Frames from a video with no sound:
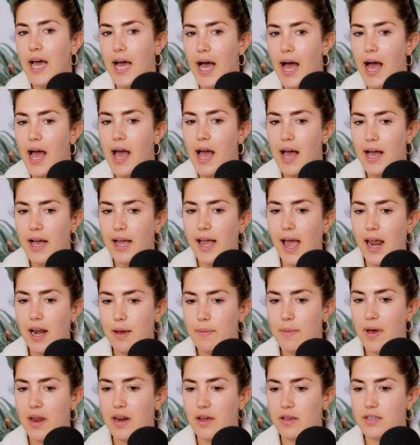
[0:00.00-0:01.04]

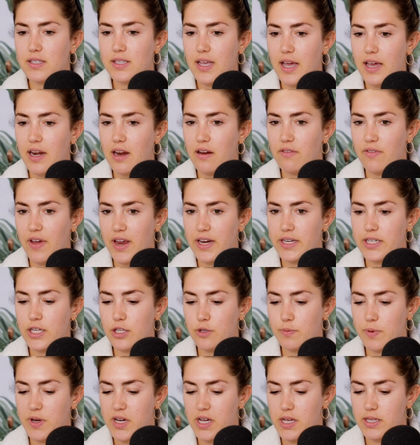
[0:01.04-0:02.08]
I'm at a slight
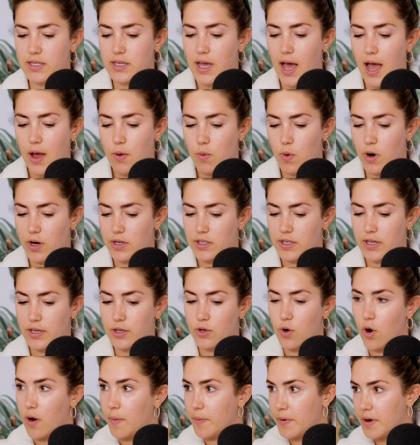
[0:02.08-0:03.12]
advantage because I worked in
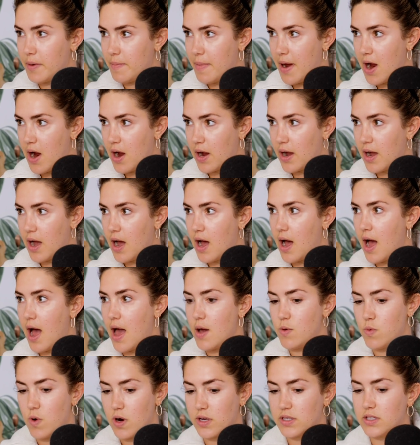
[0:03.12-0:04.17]
corporate America. I
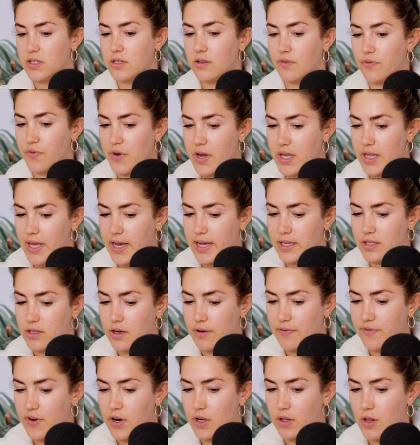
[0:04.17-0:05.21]
worked as a
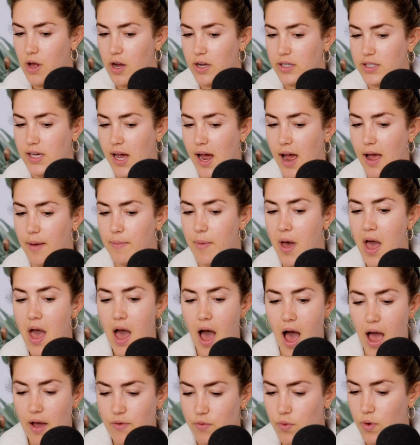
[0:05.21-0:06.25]
freelancer for a long time.
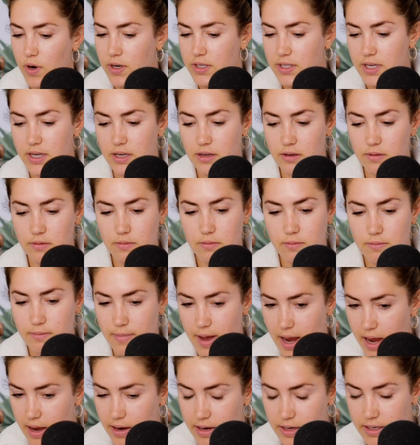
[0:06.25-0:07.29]
I've worked in
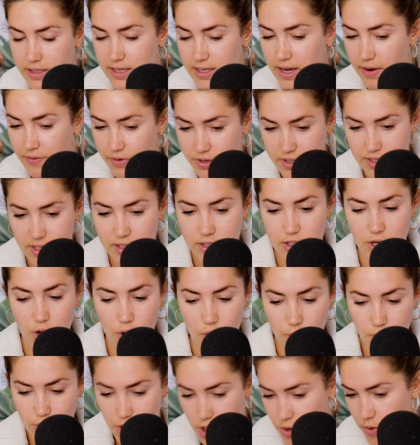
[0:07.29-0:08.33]
San Francisco,
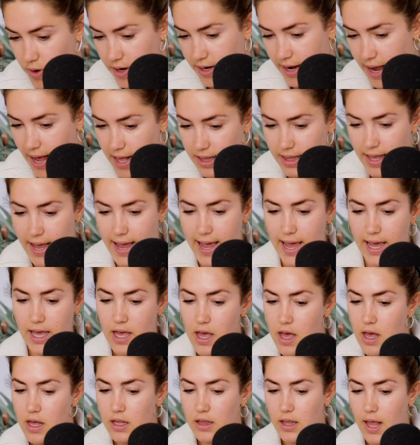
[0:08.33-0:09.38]
New York, LA.
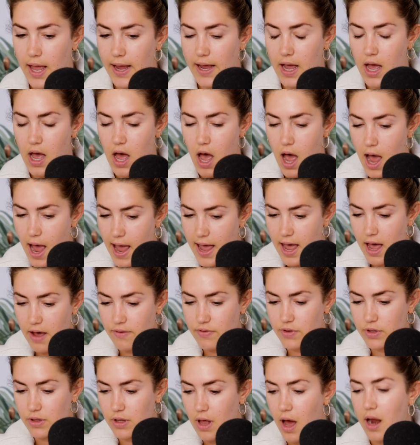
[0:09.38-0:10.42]
Like I have
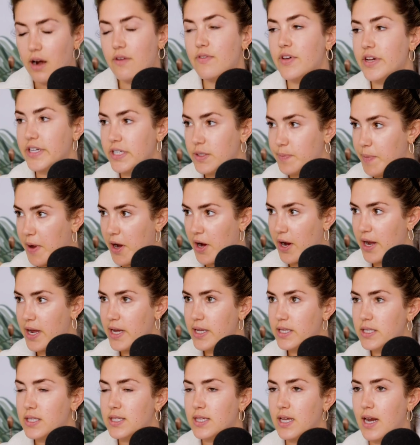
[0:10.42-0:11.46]
a lot of
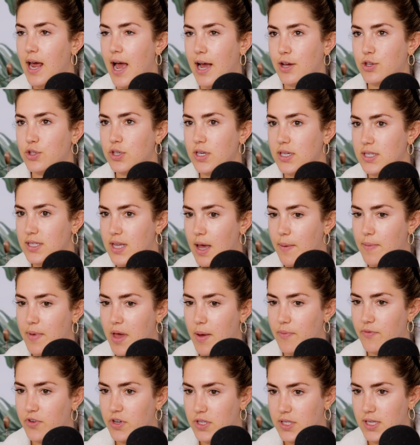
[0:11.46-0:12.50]
experience that actually set me
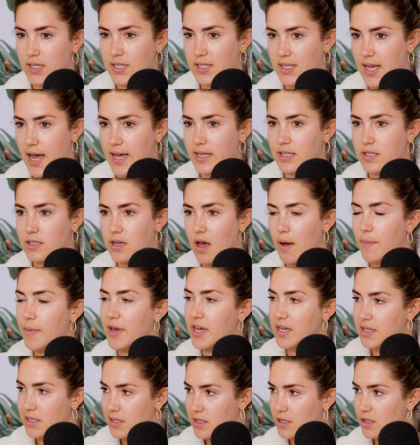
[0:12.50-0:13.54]
up for success coming
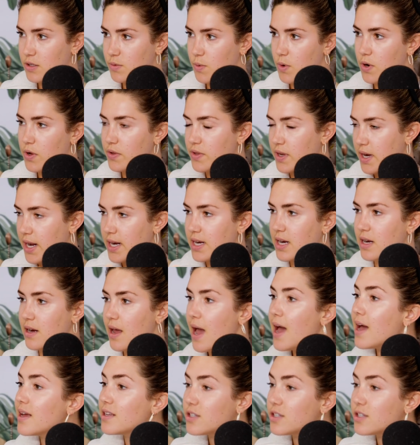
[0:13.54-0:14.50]
into this world that I didn't.